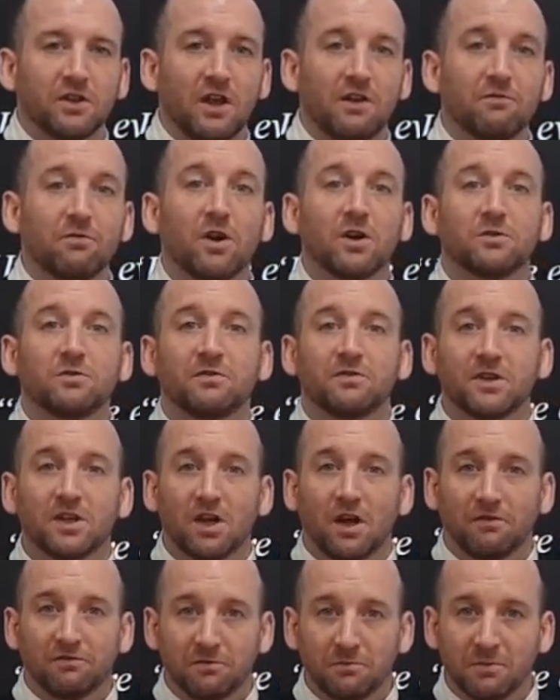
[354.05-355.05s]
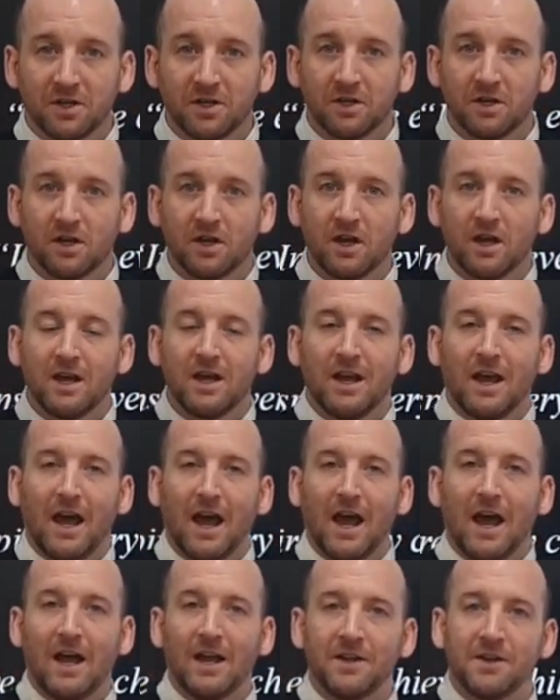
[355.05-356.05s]
They've worked with the government,
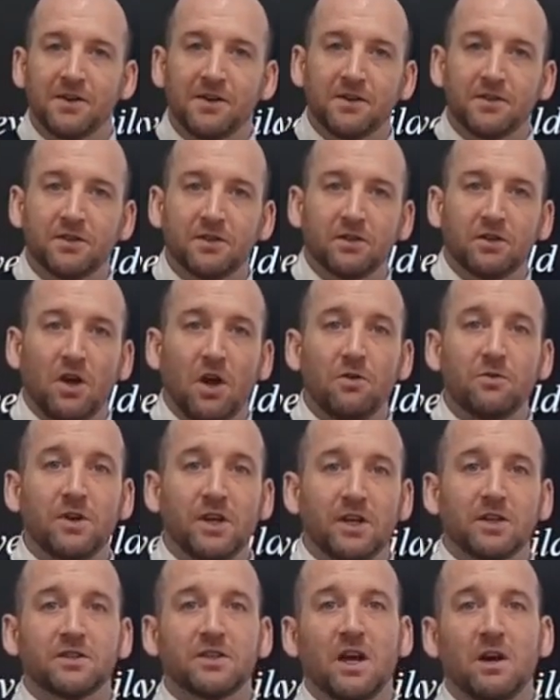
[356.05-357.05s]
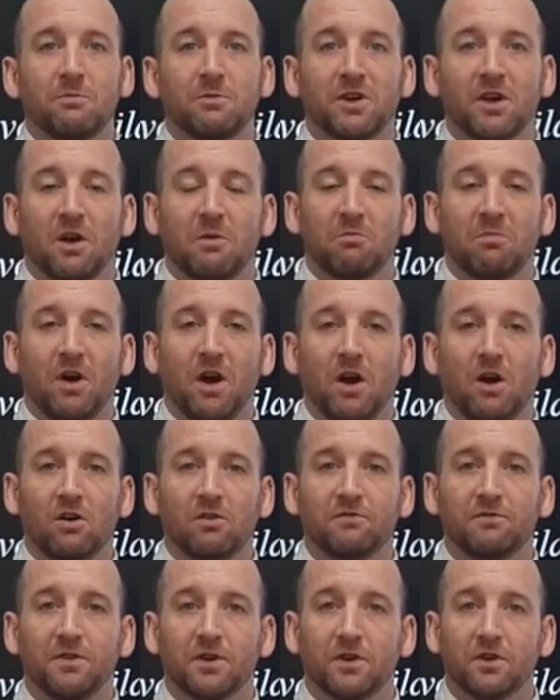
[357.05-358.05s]
and coding has now become part
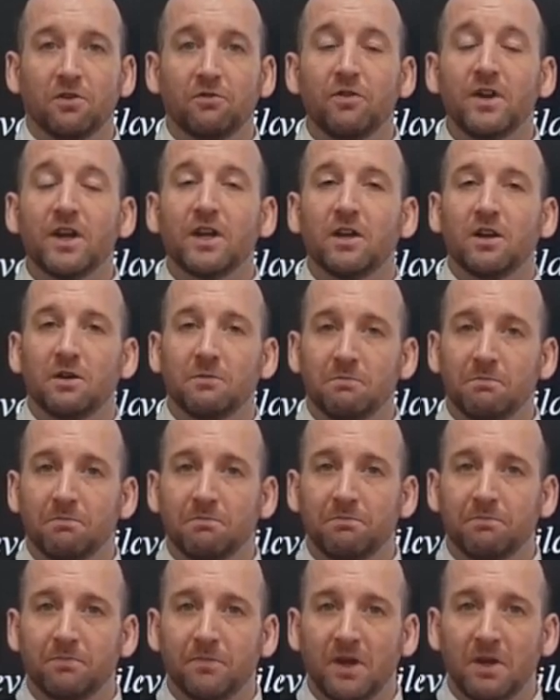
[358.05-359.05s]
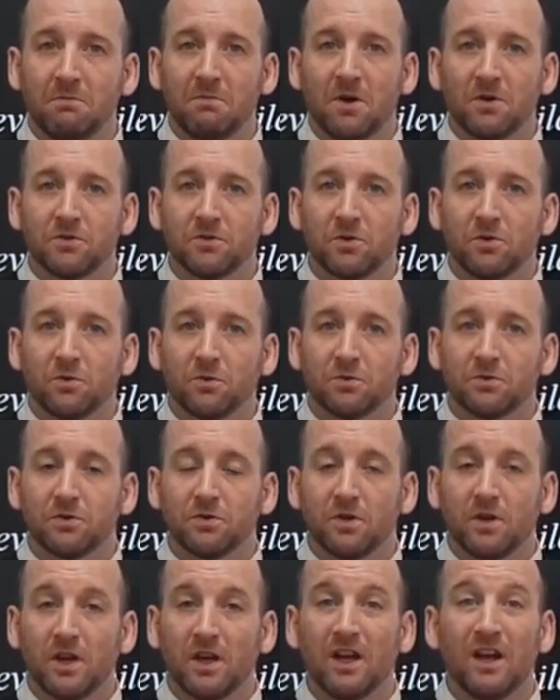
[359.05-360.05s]
of the curriculum in most
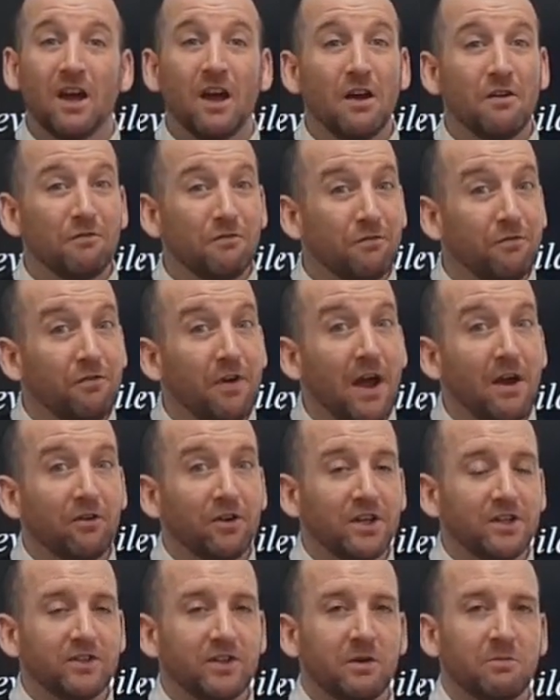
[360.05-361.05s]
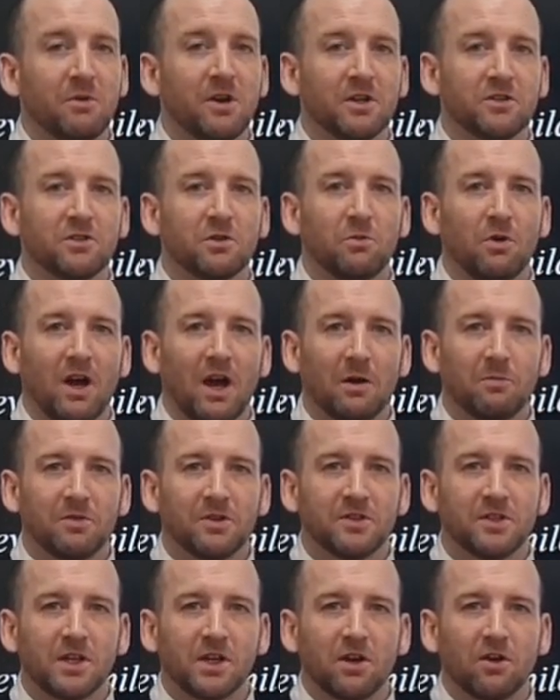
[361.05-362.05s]
schools. Very similar to what
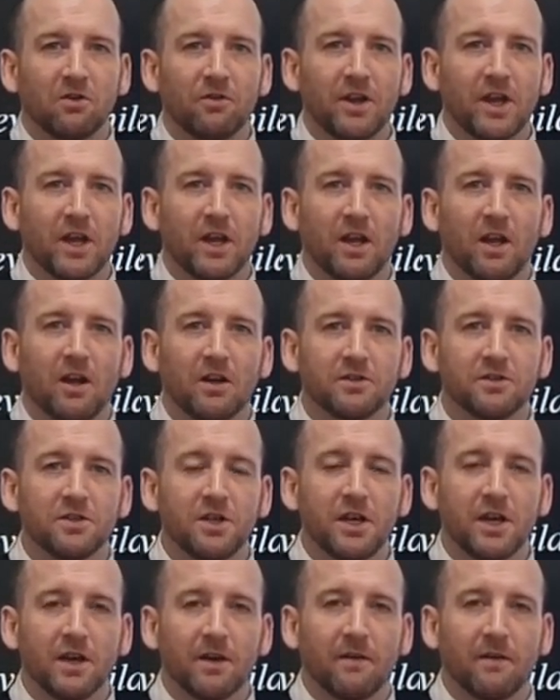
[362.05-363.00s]
happened in Korea last year.